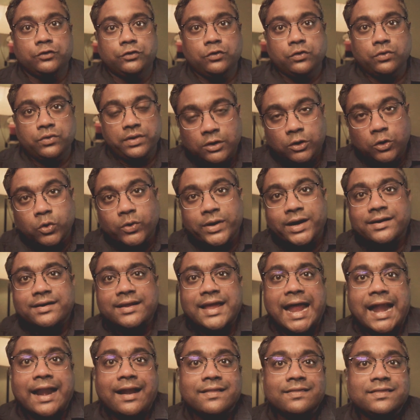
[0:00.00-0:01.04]
So look
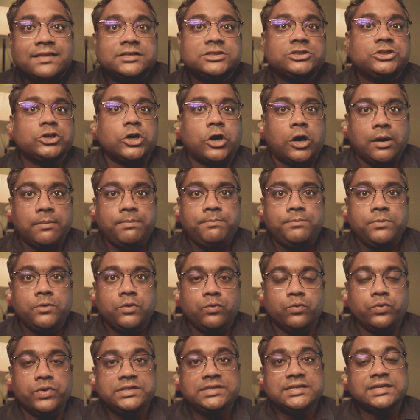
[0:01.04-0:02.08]
at another shop
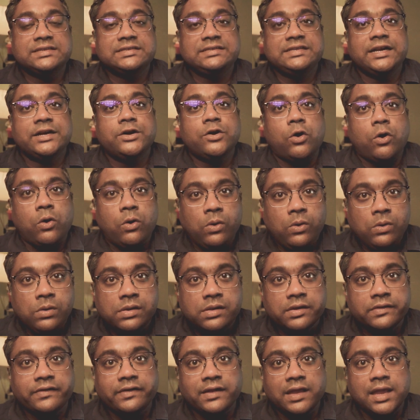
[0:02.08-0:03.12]
which has done all
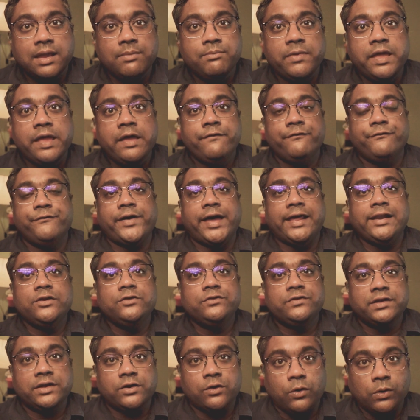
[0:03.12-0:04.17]
the same,
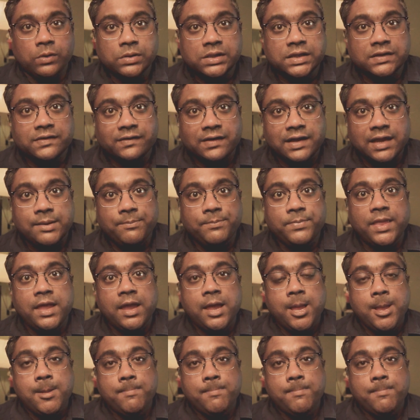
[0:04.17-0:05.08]
values are all the same,